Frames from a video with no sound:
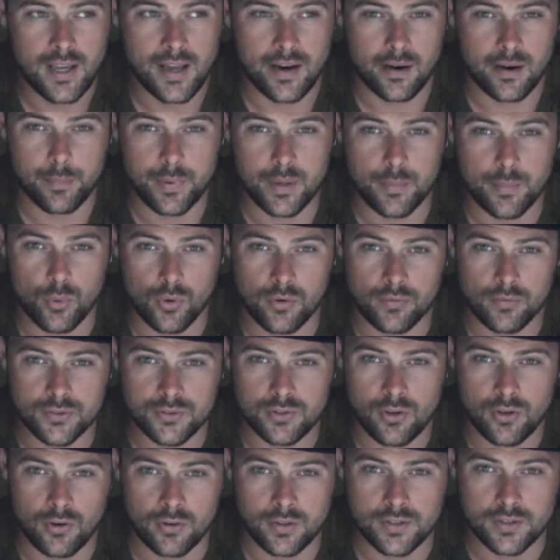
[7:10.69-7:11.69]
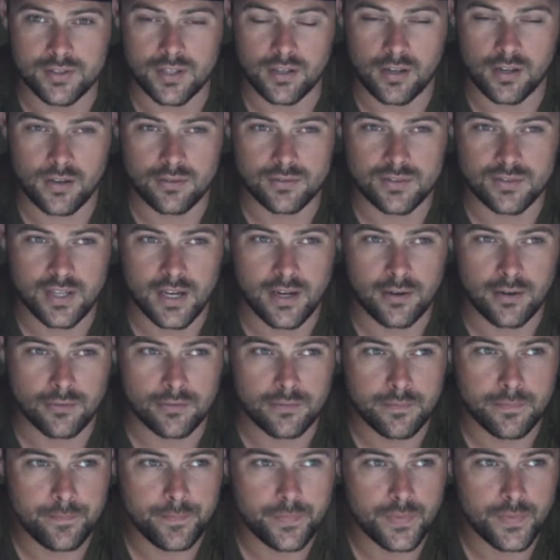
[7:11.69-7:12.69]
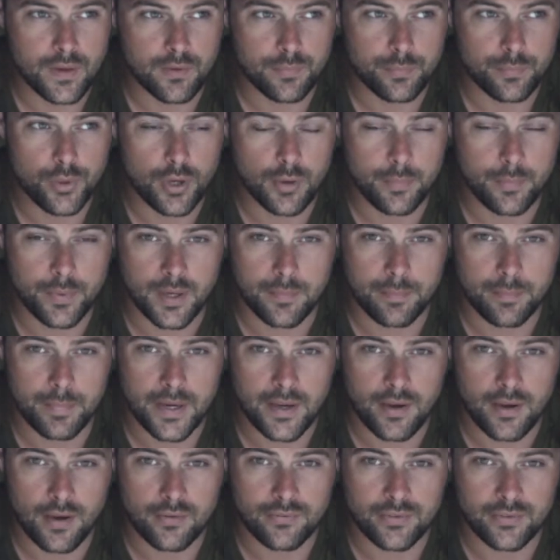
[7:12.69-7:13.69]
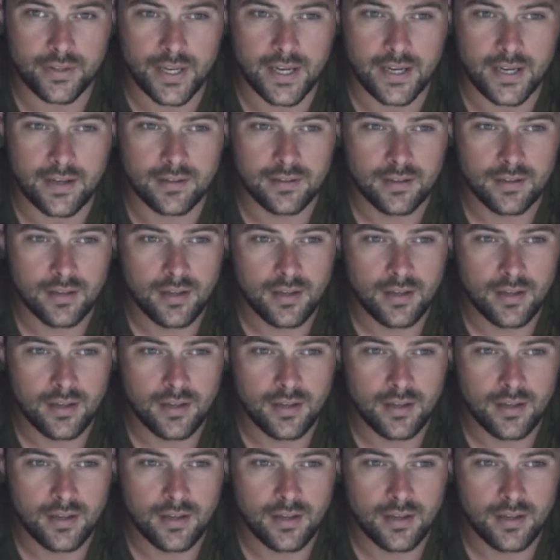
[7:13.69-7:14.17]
and a bit more of a dog as it goes down. Put a bit of bait over that.